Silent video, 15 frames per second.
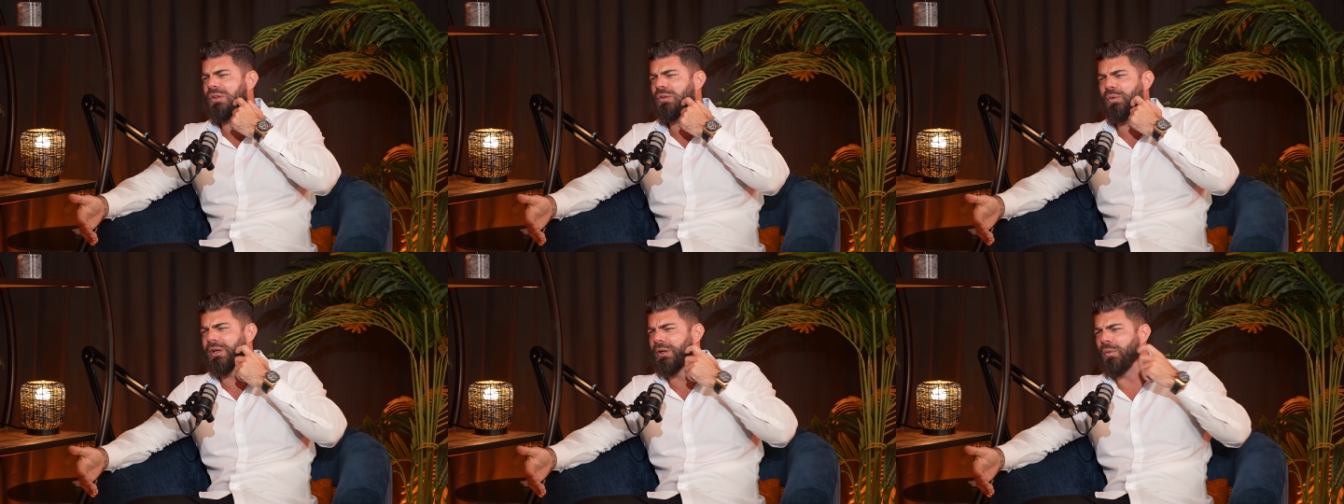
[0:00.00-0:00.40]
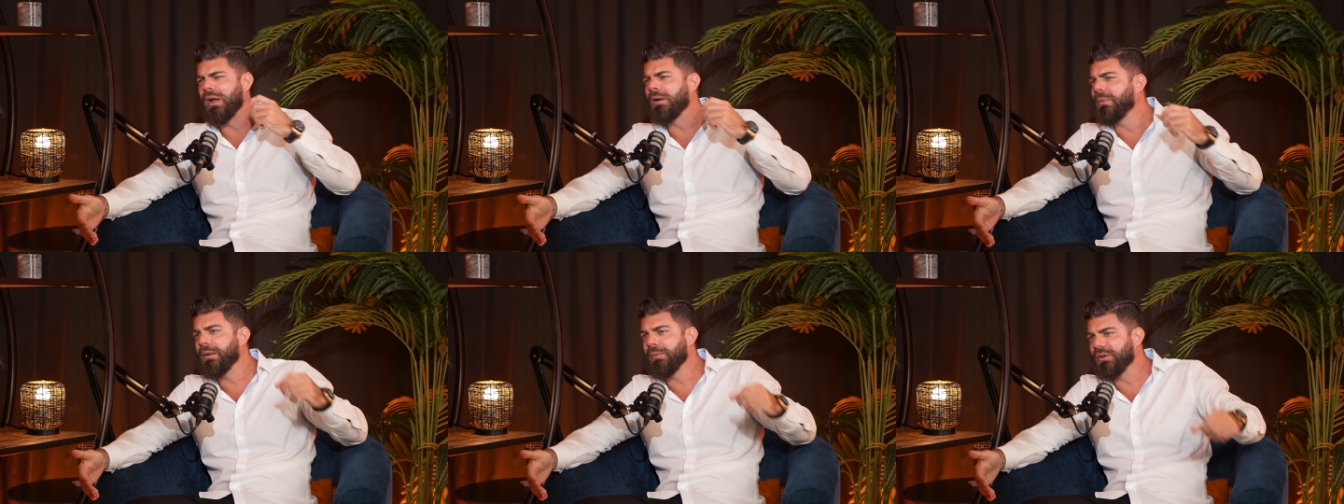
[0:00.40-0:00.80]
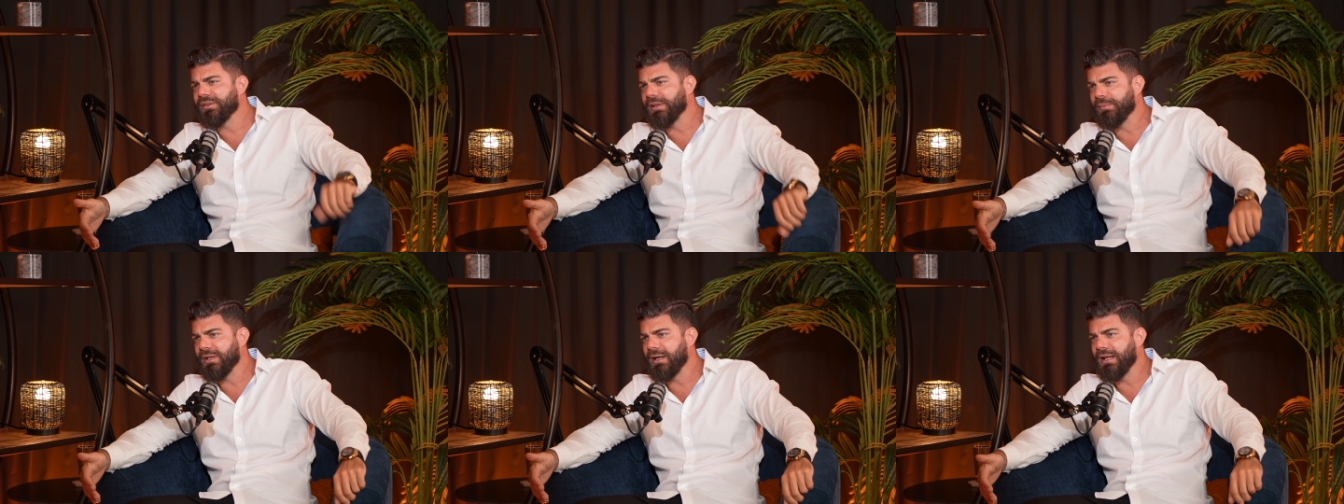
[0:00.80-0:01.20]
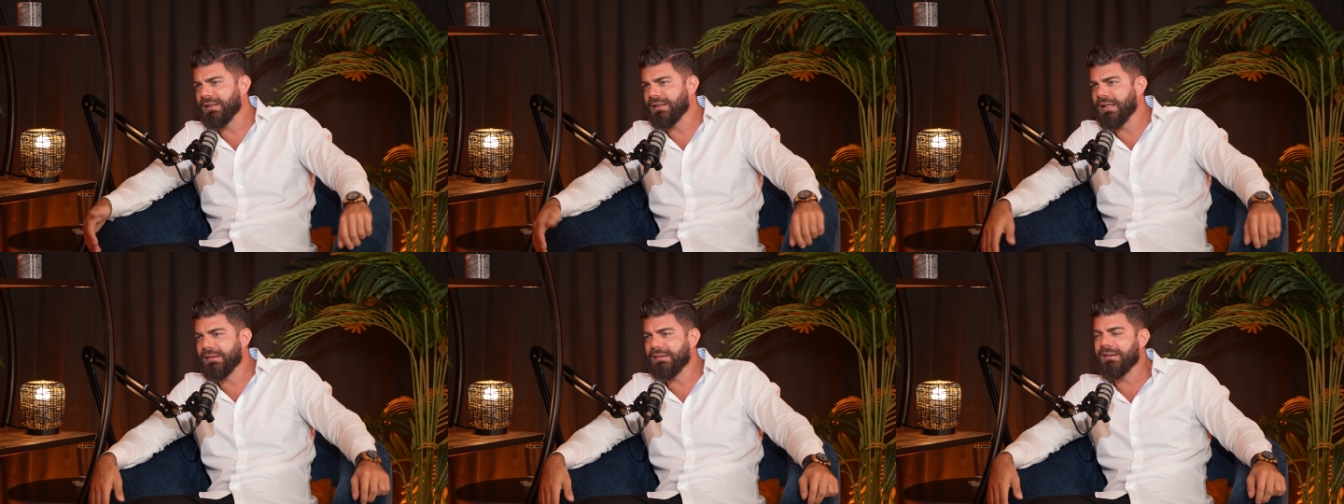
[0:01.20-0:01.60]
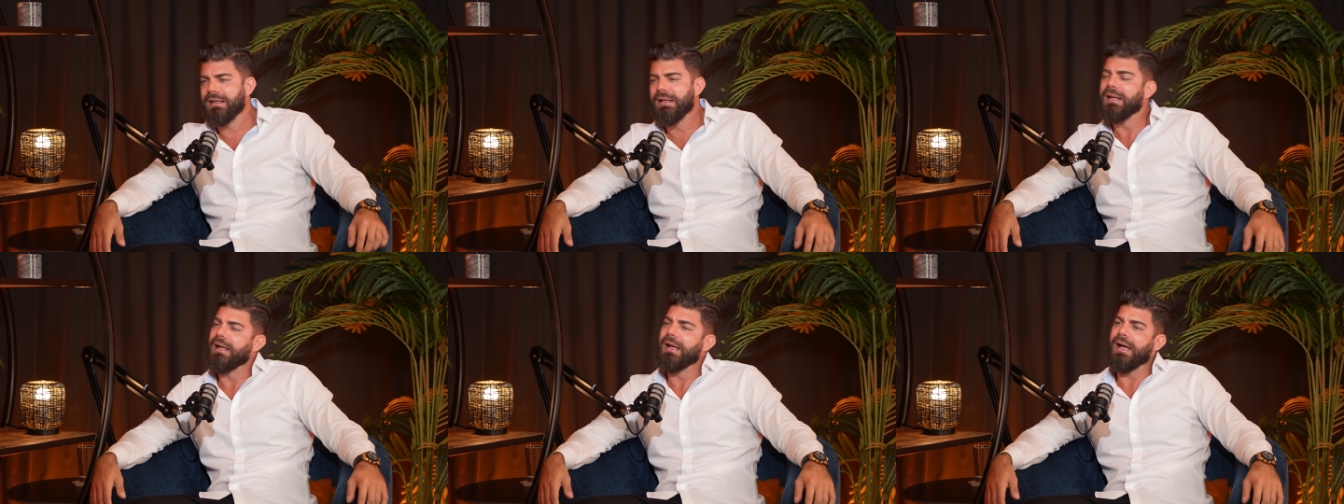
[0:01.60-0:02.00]
21 maybe or something like that.
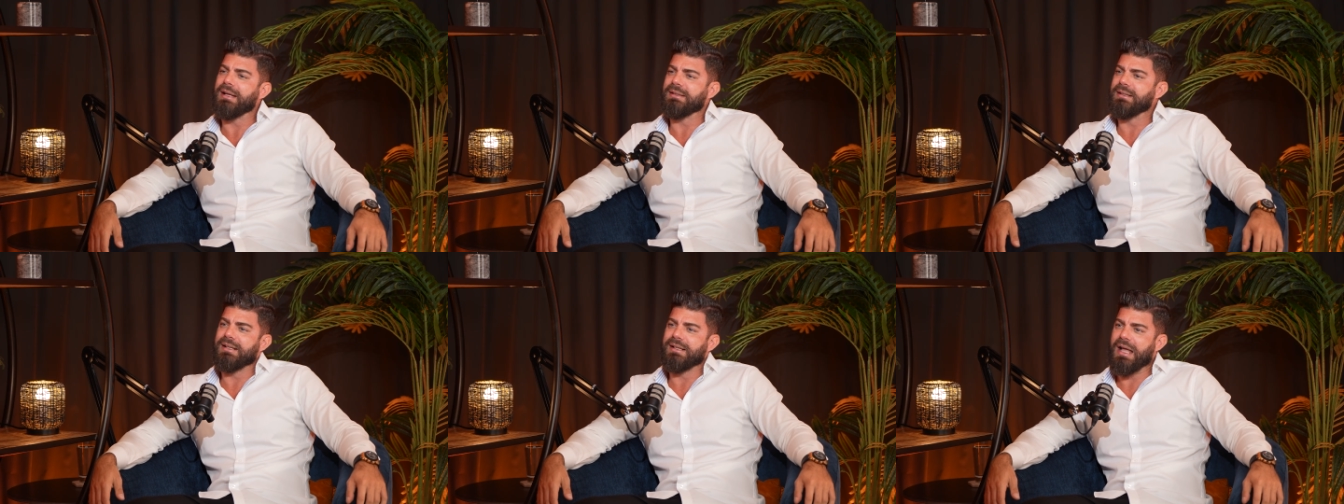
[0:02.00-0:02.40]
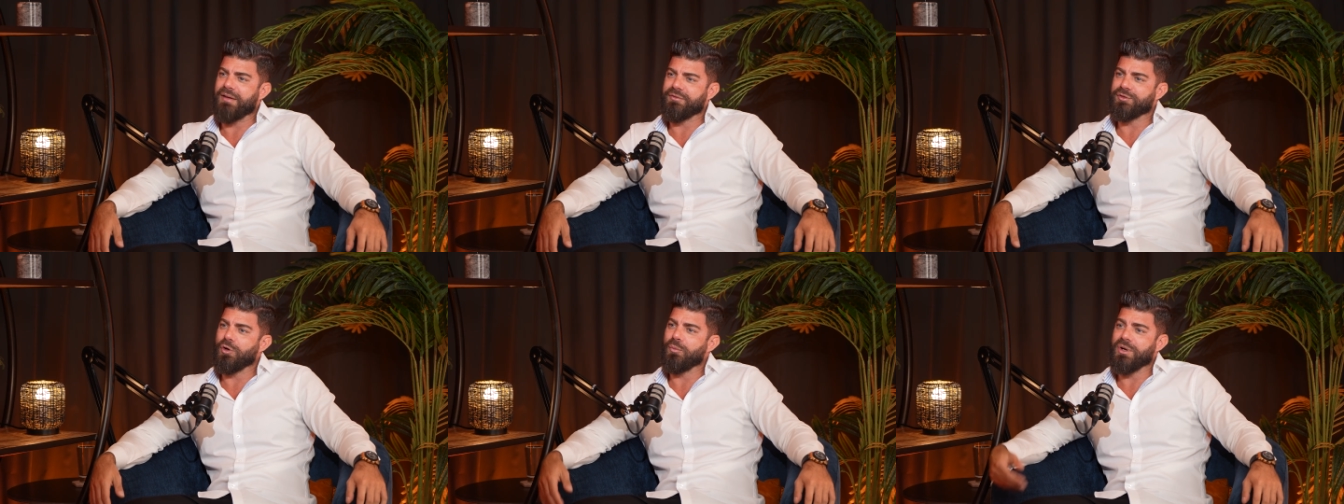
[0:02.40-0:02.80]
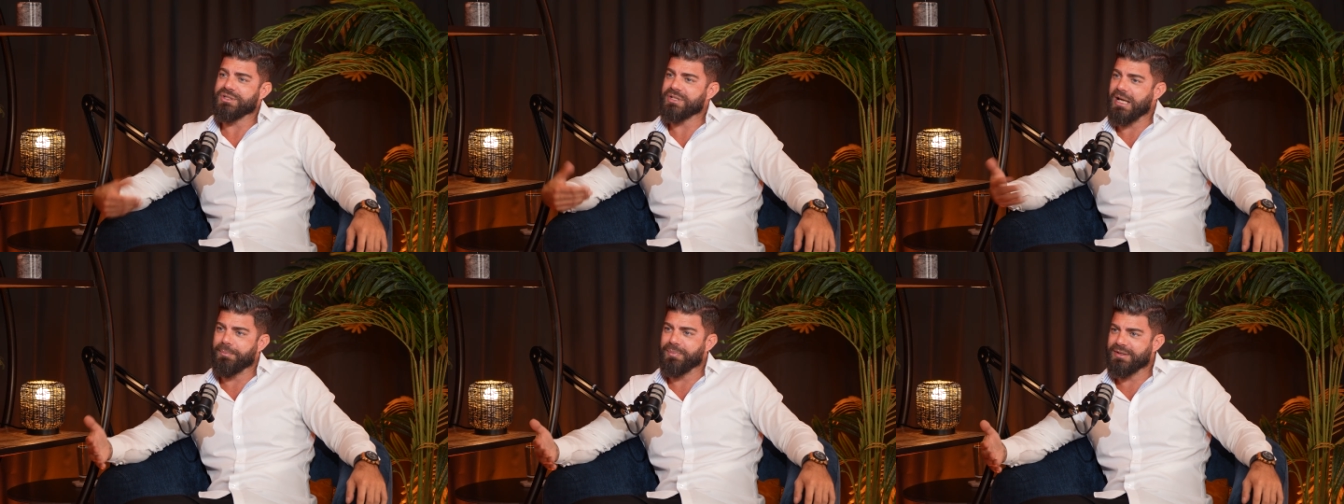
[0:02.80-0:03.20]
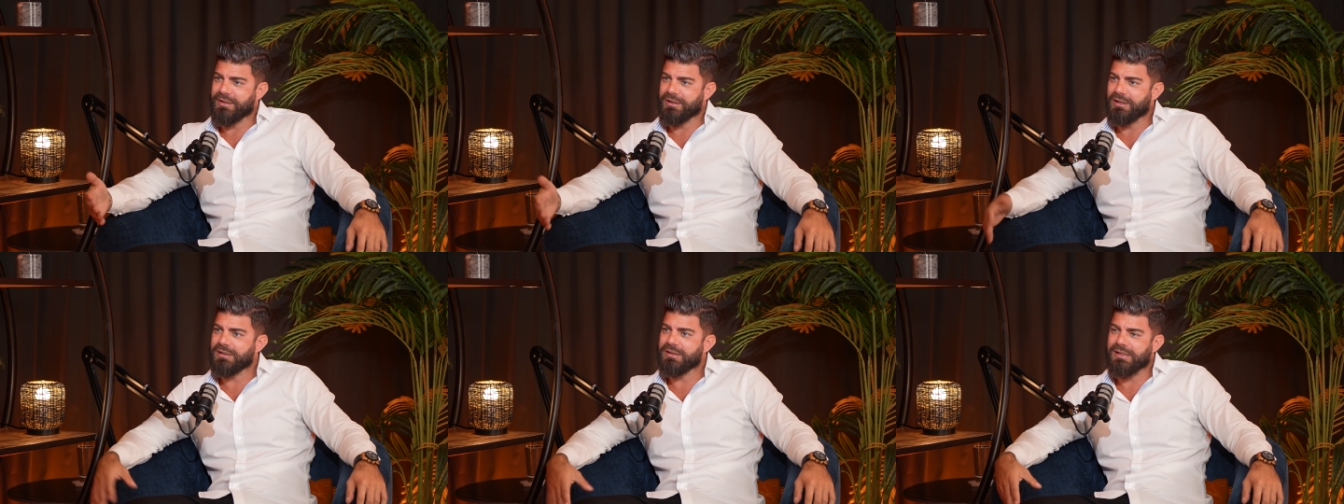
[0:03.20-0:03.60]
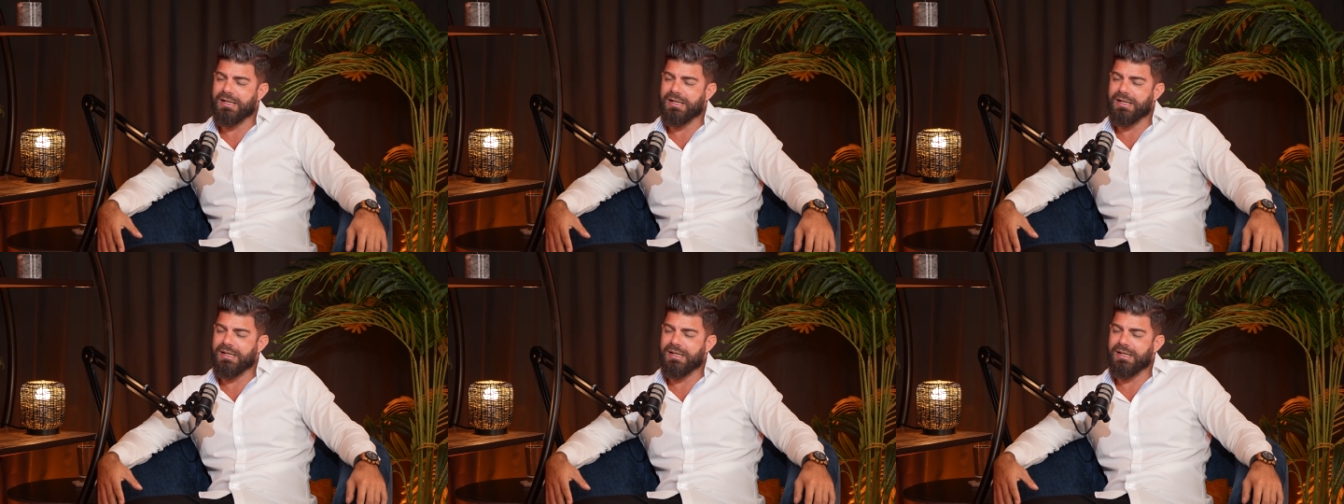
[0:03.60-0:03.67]
I didn't have so much capital.